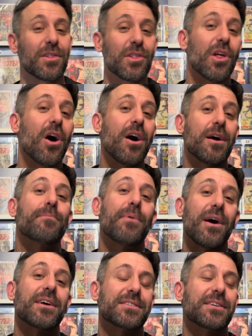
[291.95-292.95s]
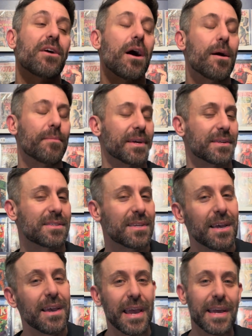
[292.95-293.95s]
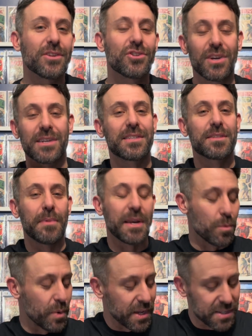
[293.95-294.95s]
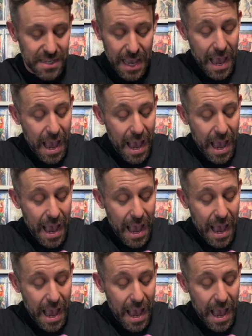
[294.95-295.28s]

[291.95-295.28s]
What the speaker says: long box of comics in just as many weeks.